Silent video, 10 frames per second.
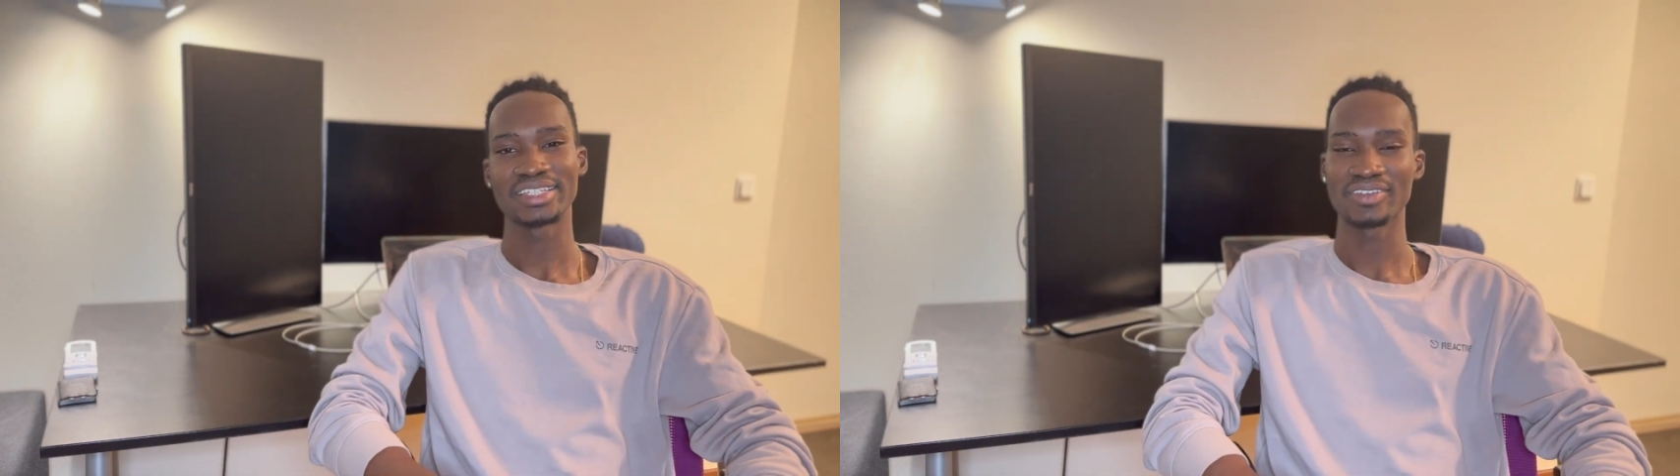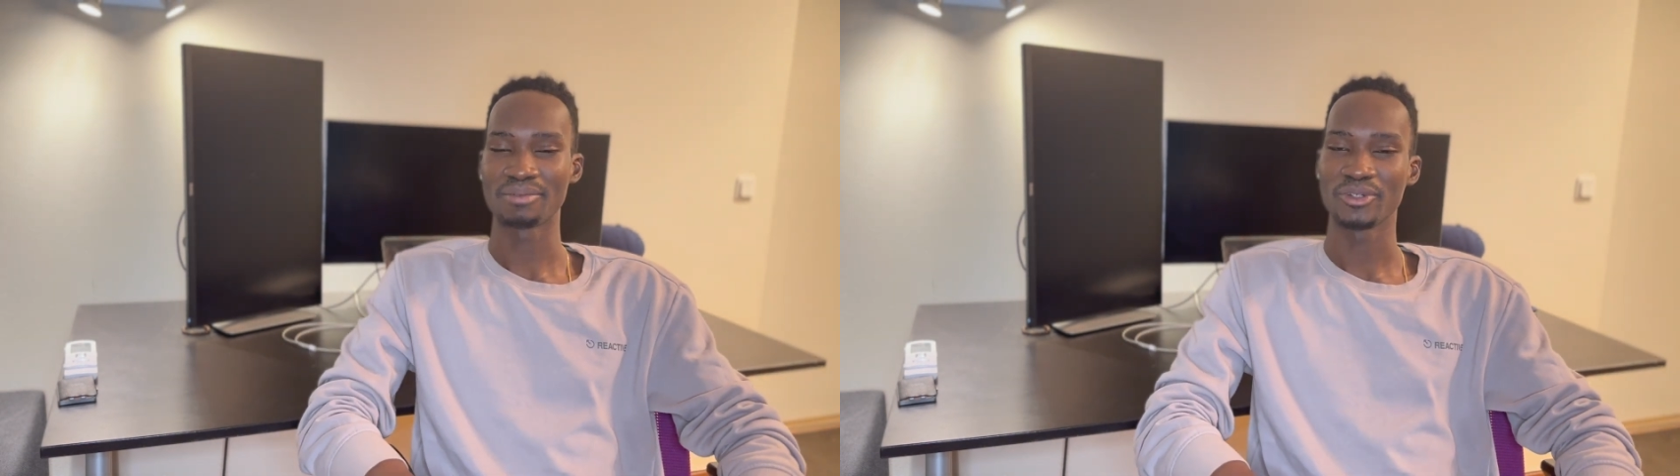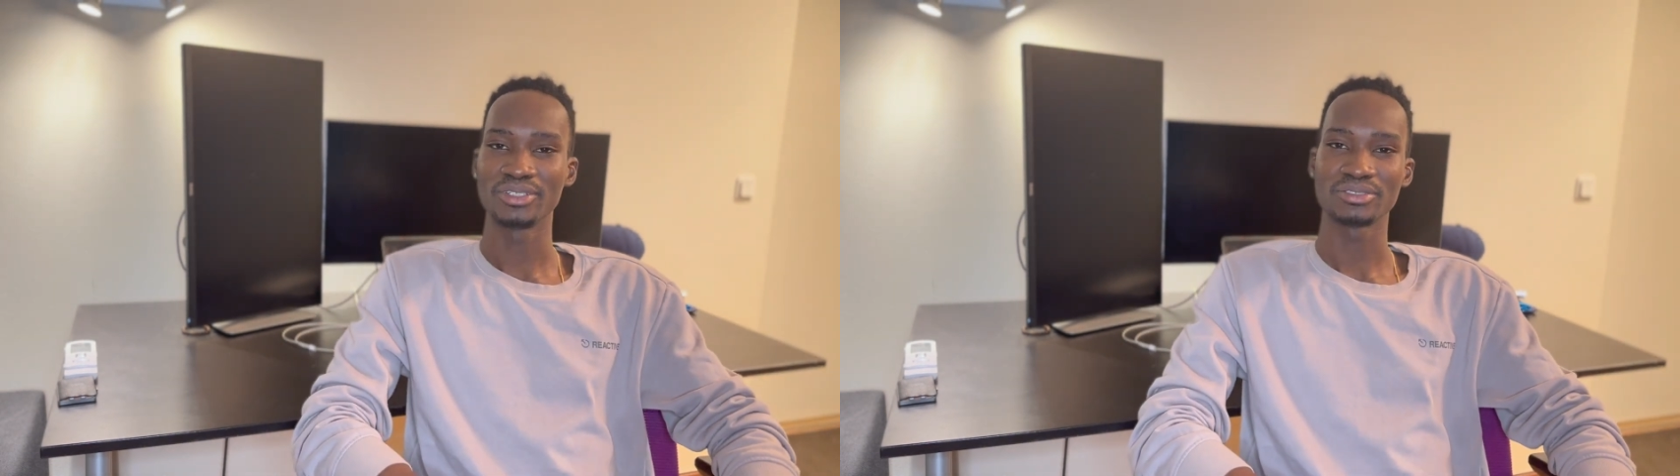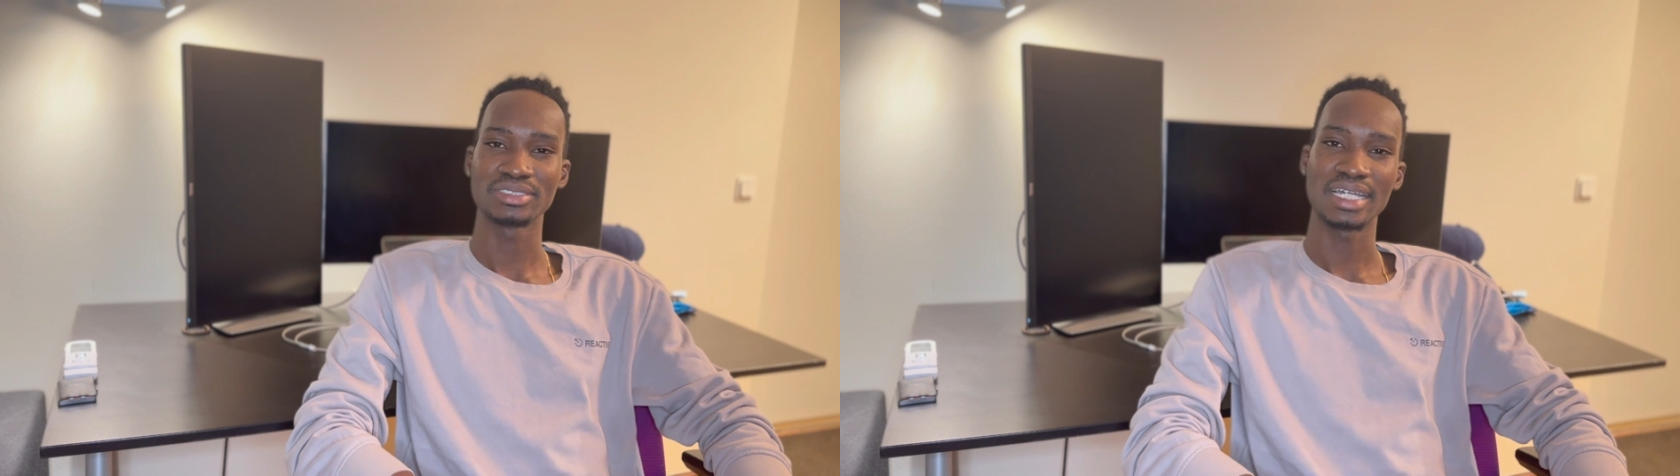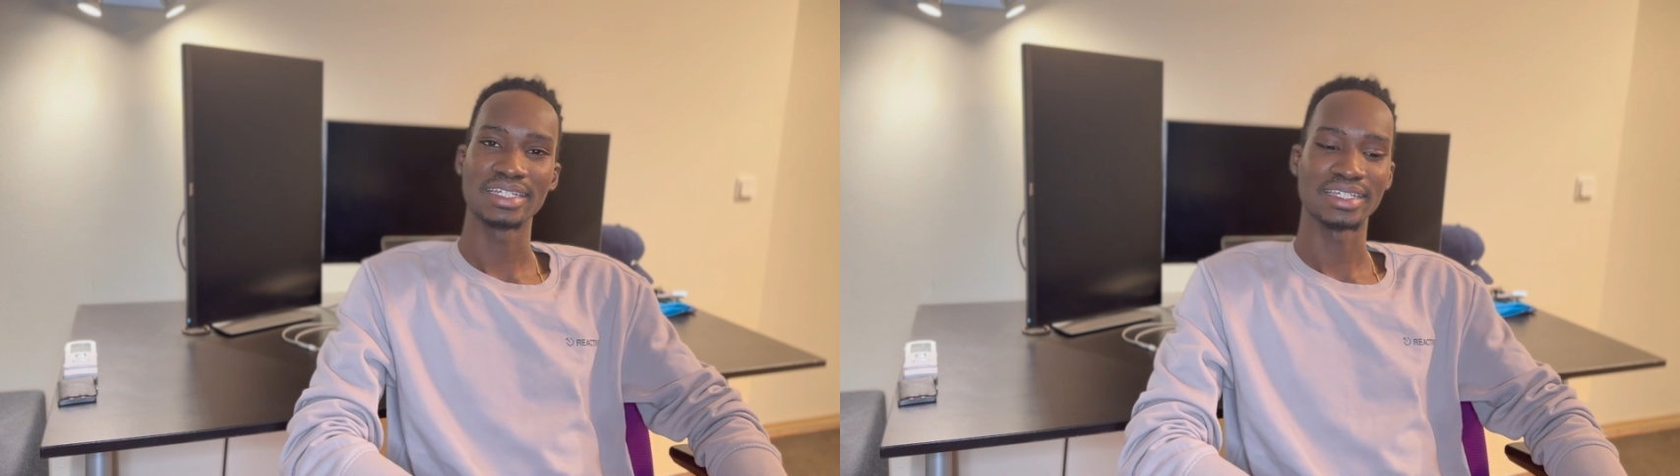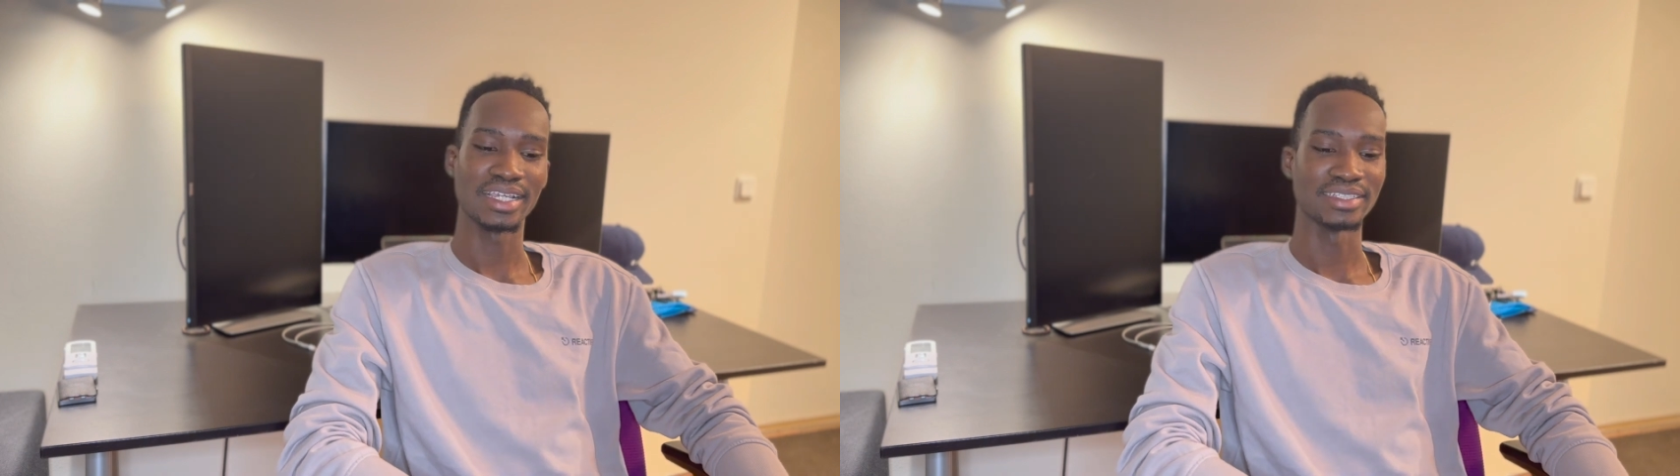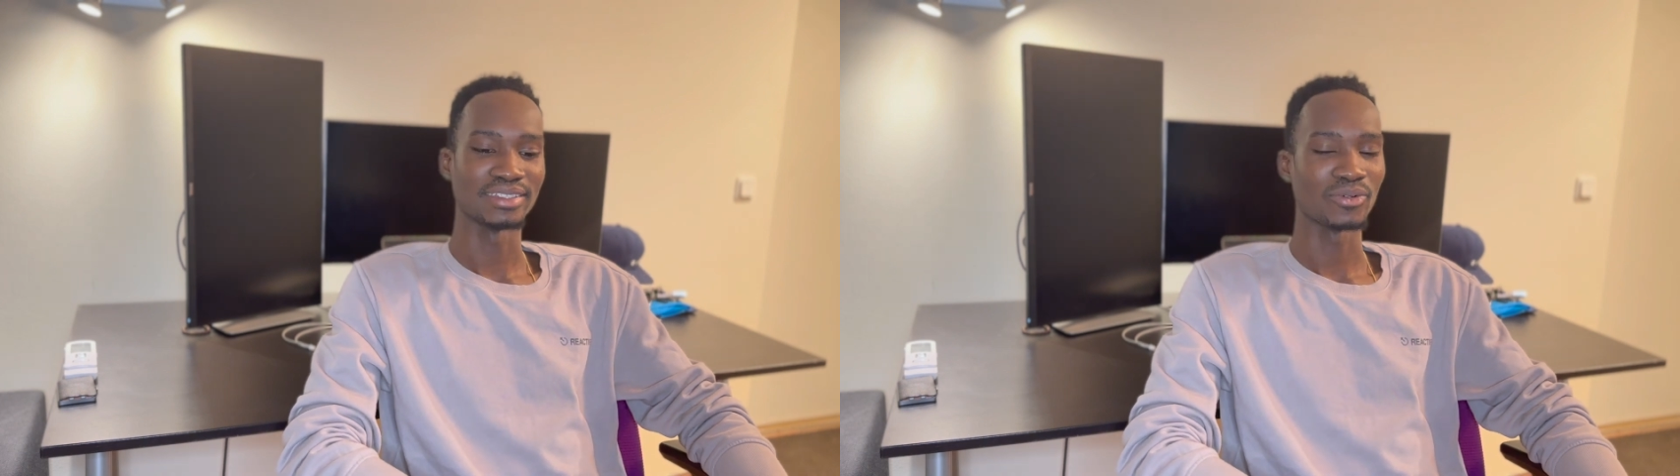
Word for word: if I'm going to start again?